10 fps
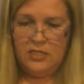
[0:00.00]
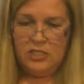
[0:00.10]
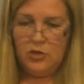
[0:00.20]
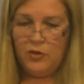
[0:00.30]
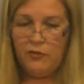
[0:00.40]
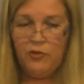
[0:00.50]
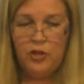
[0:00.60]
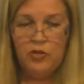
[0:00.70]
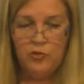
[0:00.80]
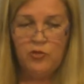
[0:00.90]
So if
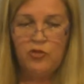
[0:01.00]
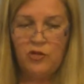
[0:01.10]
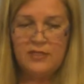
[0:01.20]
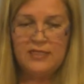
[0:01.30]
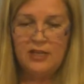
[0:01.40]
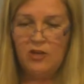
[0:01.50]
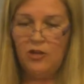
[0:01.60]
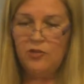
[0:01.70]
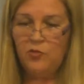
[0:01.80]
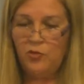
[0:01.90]
we do trust in
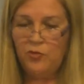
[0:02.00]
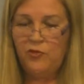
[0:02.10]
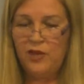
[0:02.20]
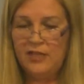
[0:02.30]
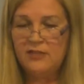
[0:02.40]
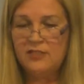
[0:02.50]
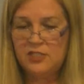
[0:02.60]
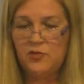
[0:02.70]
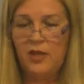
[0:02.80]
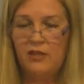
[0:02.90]
God, we'll find the
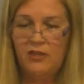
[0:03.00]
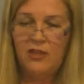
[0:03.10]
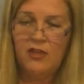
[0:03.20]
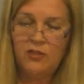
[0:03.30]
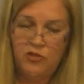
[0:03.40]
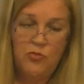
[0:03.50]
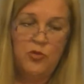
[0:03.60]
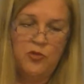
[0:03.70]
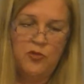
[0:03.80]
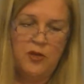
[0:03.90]
strength to
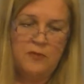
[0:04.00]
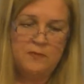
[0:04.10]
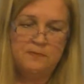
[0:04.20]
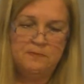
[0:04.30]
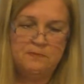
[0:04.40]
move on.